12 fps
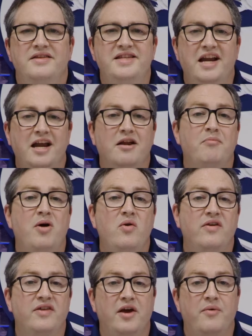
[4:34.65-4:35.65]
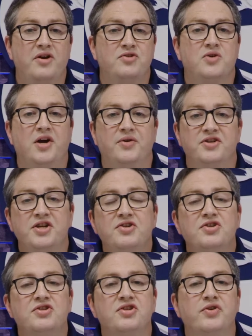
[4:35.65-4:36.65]
The second component that I want to draw your
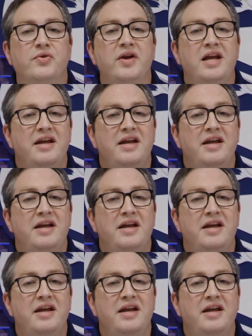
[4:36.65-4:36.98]
attention to